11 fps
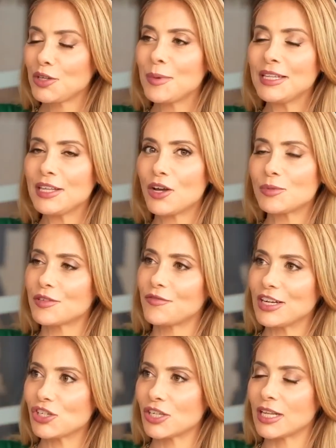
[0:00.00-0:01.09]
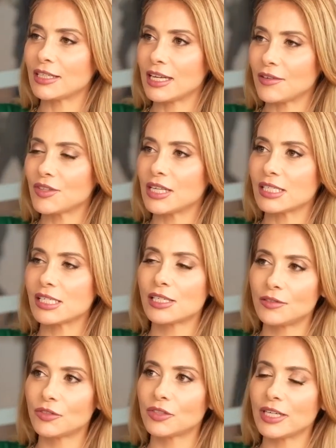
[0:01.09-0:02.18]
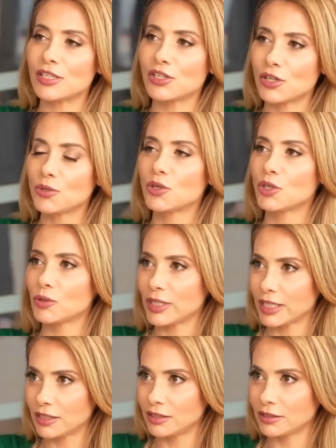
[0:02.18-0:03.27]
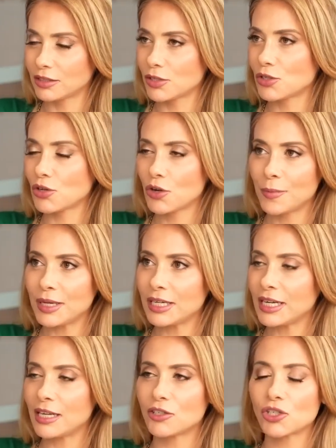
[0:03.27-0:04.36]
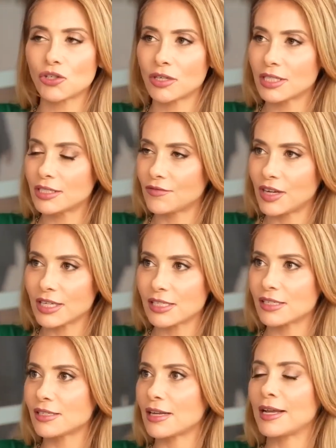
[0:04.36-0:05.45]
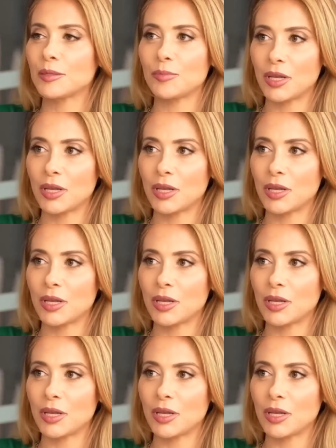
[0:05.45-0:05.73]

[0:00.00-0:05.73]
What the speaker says: You made the observation that given that silver is so critical to so many electronic devices and